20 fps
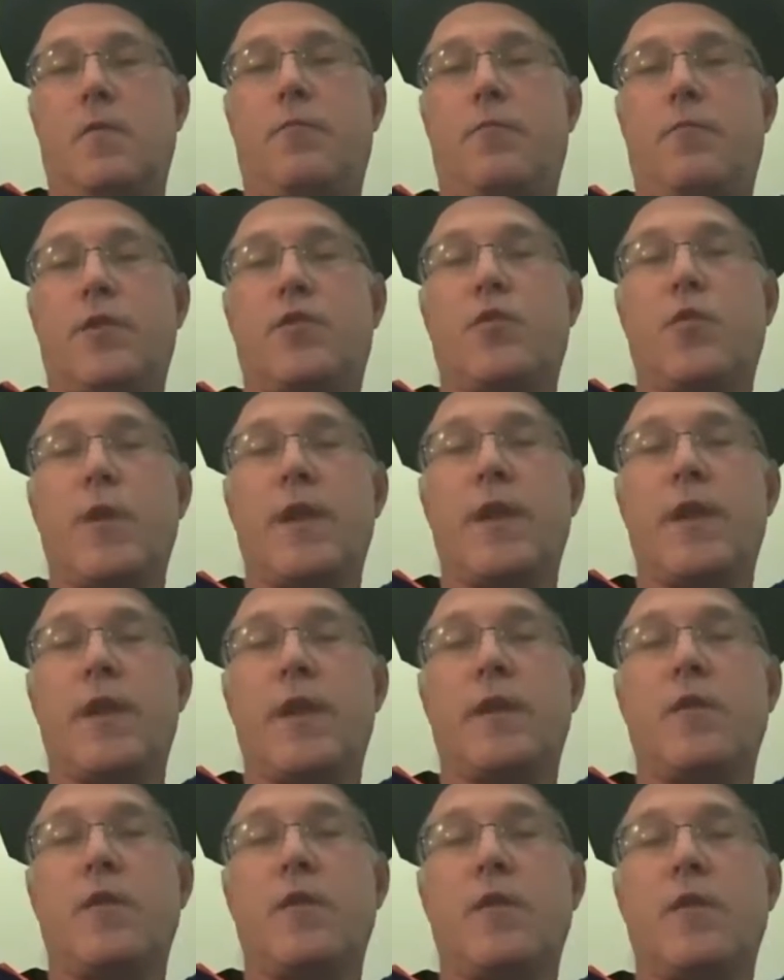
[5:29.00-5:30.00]

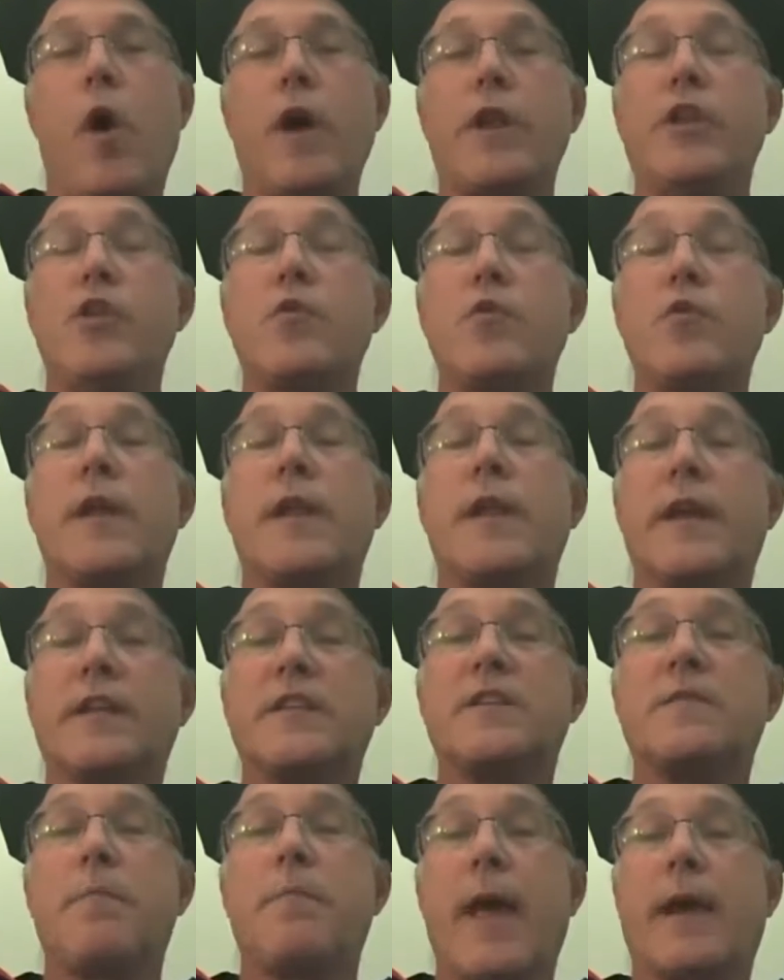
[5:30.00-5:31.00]
between what you can
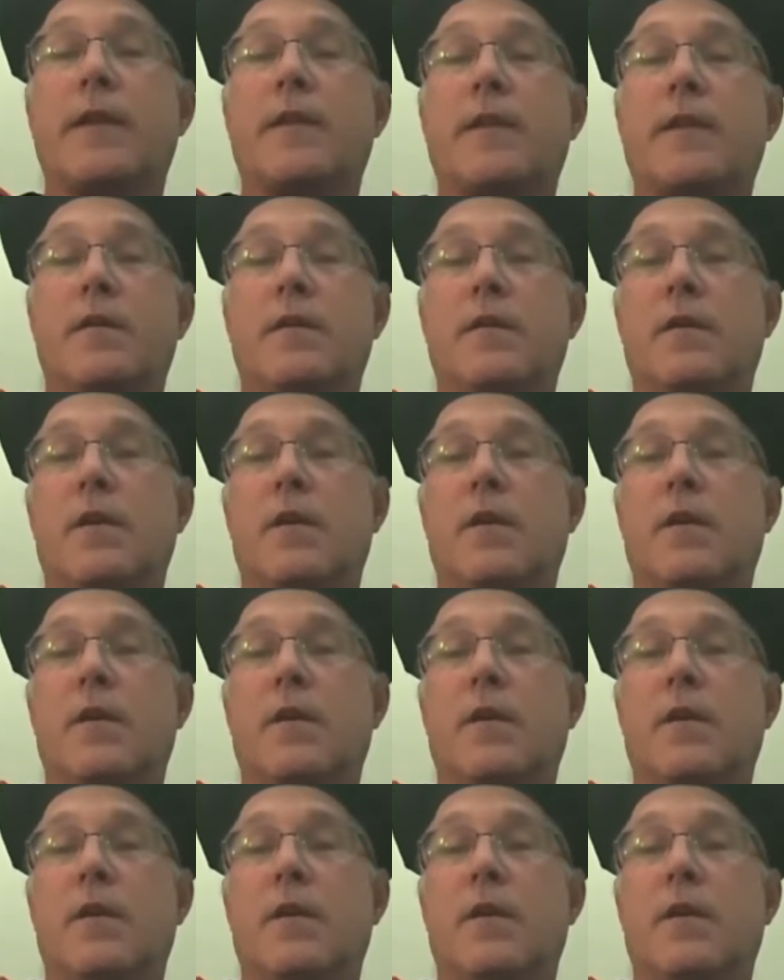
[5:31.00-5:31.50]
expect